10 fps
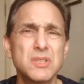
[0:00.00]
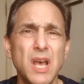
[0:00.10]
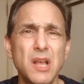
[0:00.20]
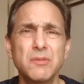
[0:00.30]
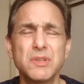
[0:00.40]

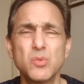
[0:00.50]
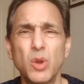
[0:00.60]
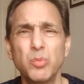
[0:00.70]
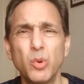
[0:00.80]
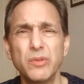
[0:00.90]
salary is
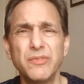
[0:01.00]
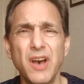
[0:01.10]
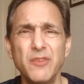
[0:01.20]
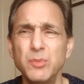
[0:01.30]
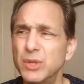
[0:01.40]

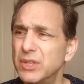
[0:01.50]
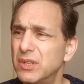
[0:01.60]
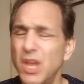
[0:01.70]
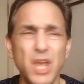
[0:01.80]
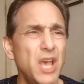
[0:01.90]
$1.5 million.